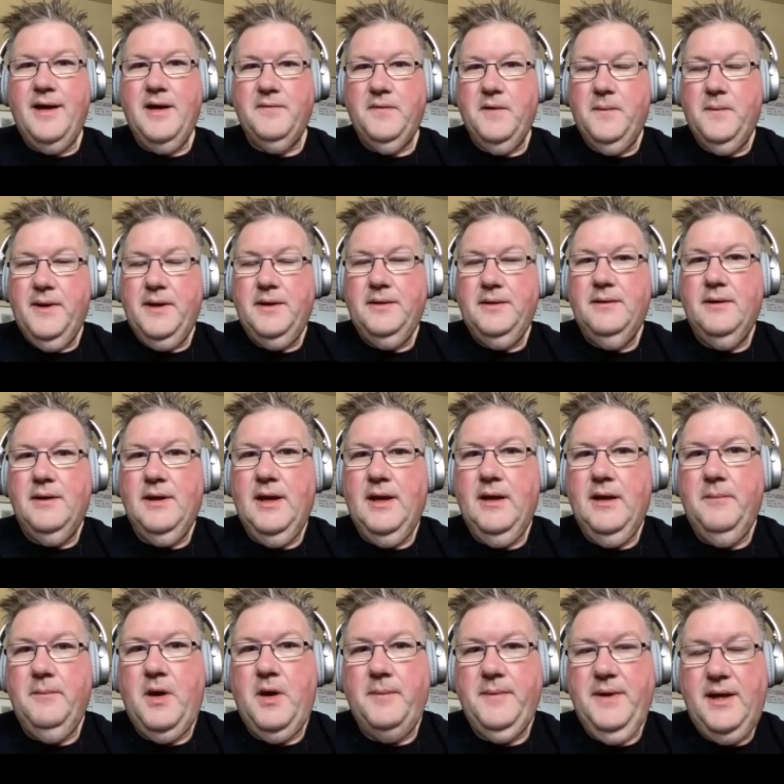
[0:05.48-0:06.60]
everyone.
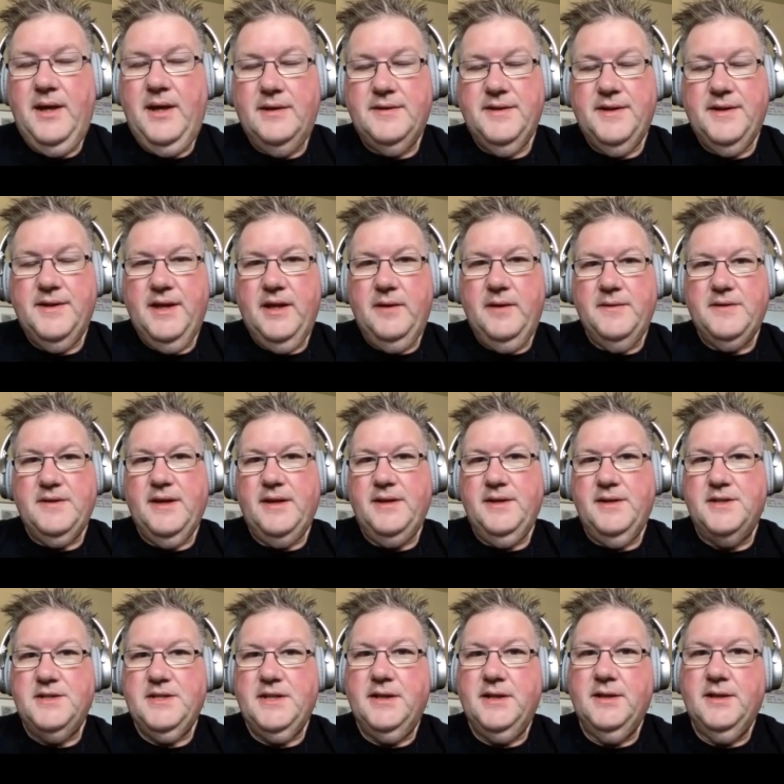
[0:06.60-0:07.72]
Um, I'm here today with Tanya
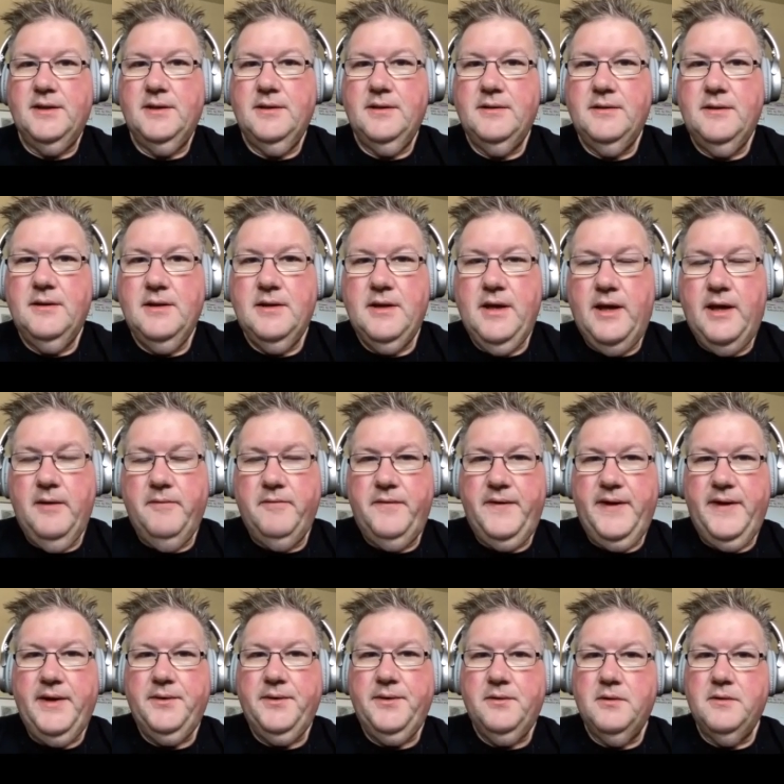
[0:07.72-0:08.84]
Janca, um,
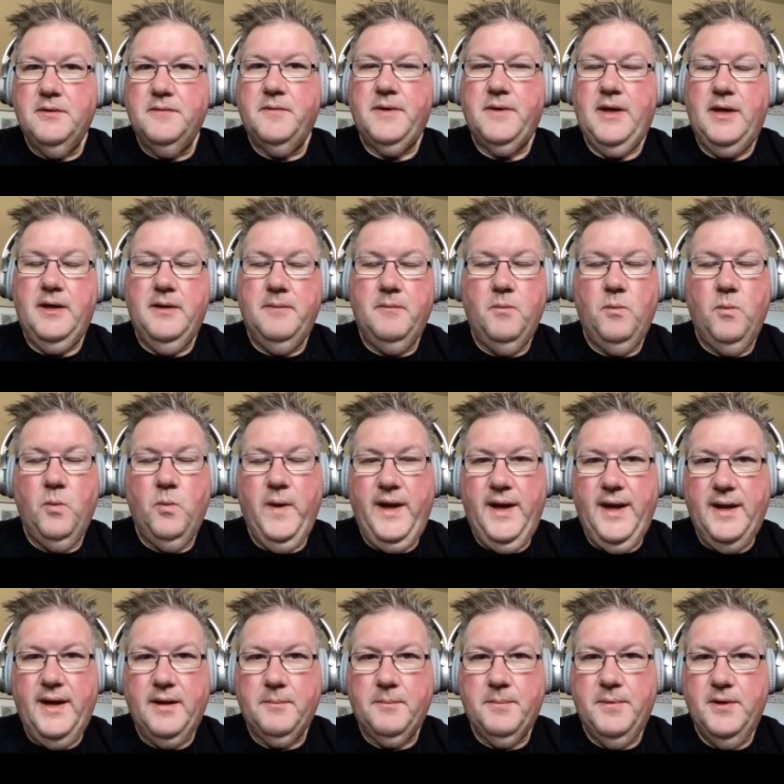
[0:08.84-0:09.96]
founder of um,
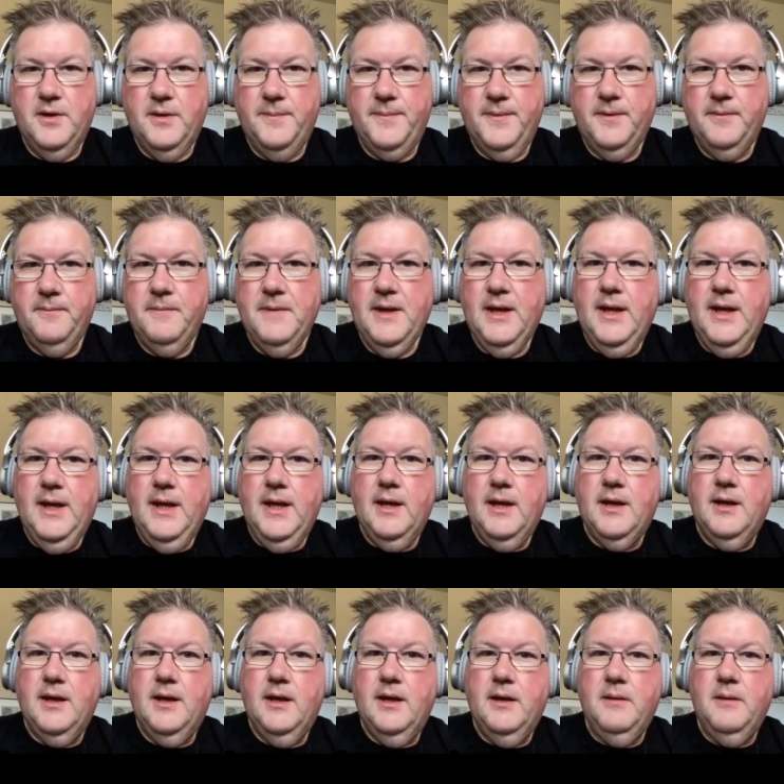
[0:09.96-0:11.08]
WeHack Purple.
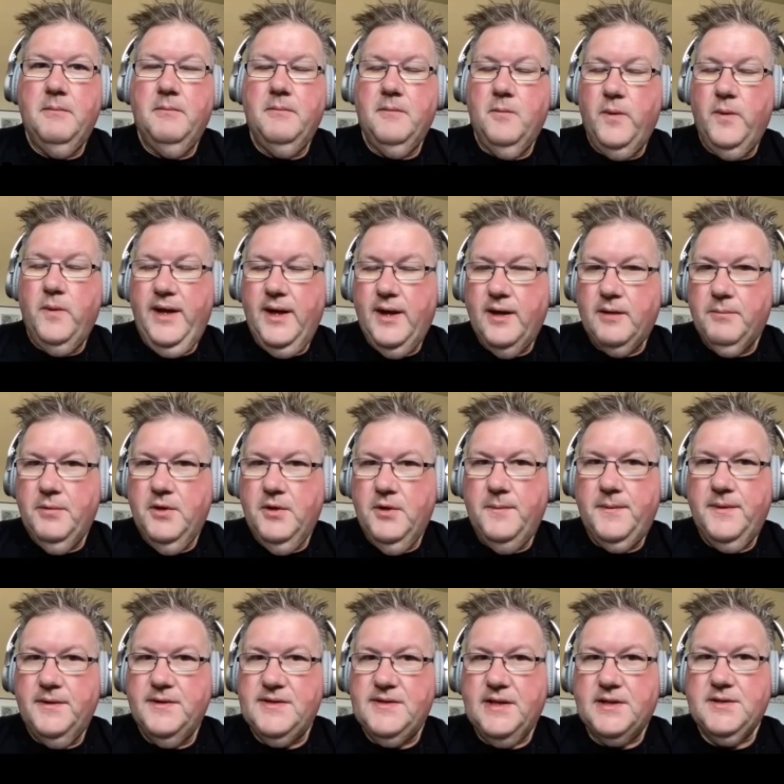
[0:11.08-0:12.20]
Um, WeHack
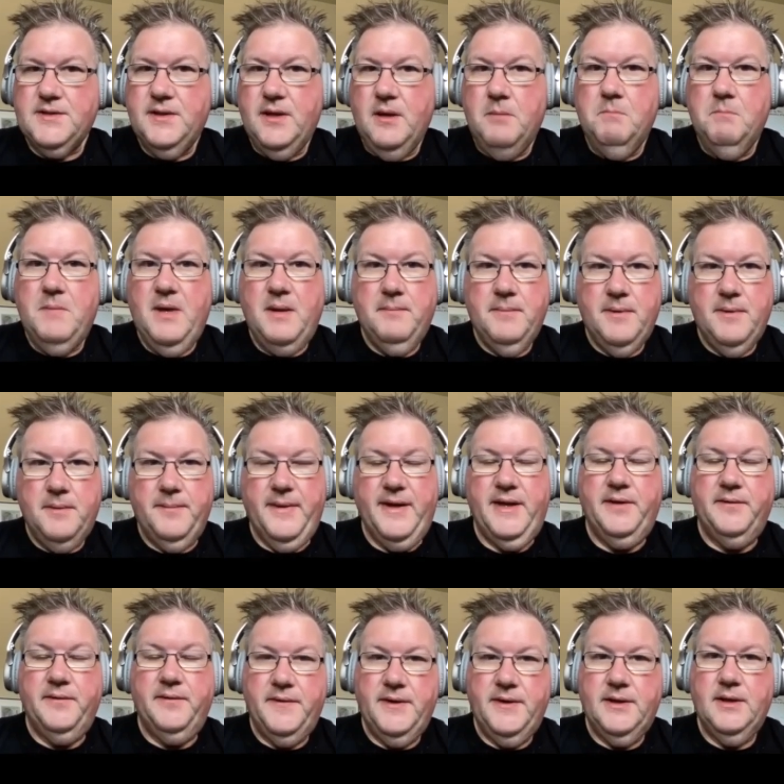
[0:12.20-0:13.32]
Purple is actually a member
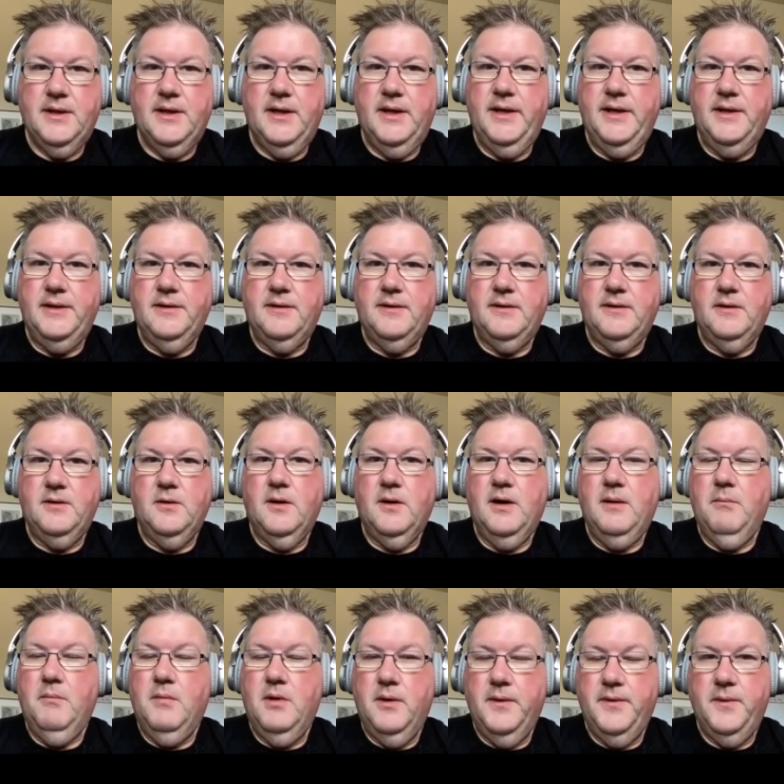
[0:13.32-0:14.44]
benefit, and you are
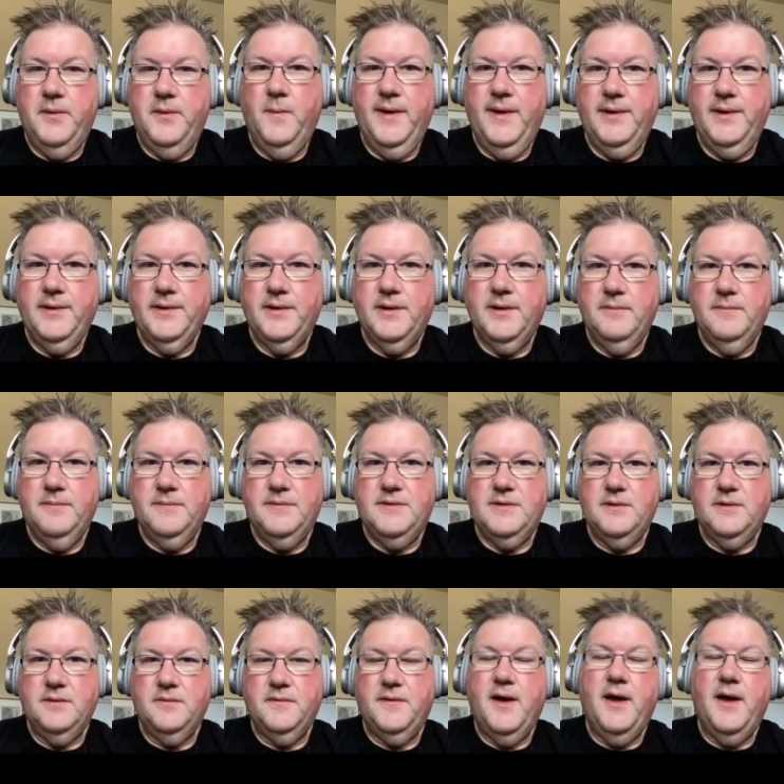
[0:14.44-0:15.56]
more than welcome
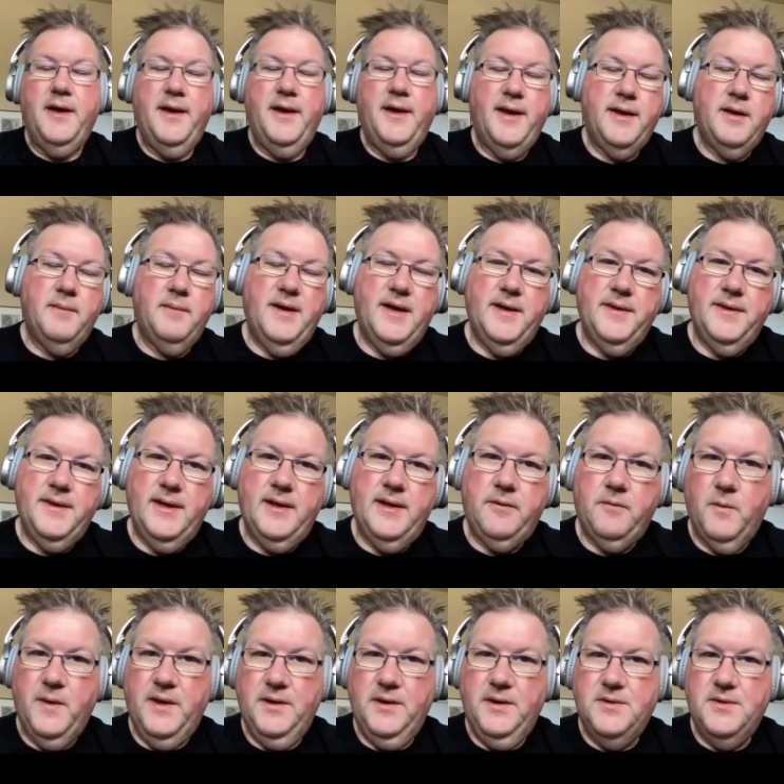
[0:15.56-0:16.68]
to find out about that
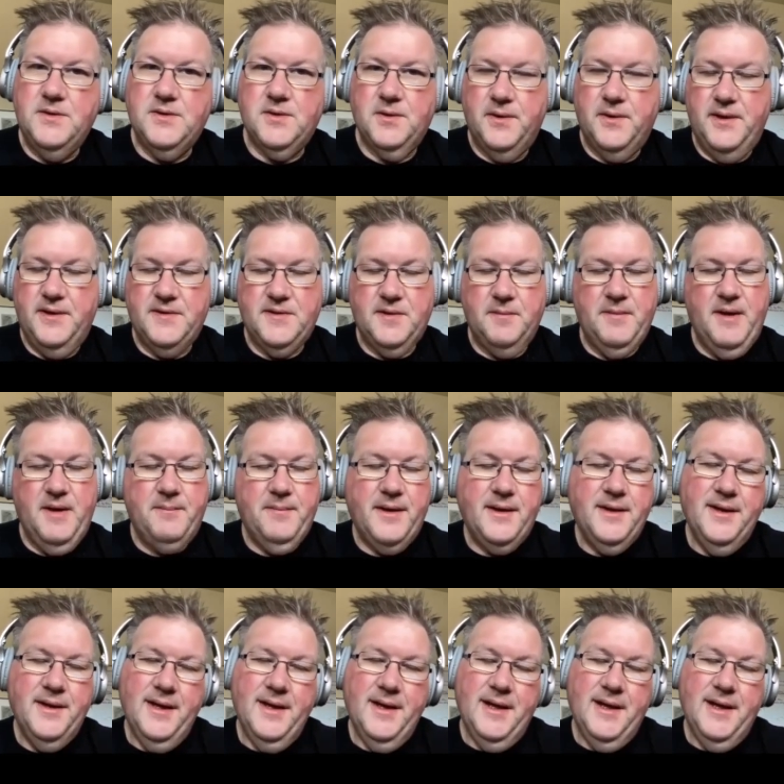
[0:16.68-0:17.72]
when you join as a member.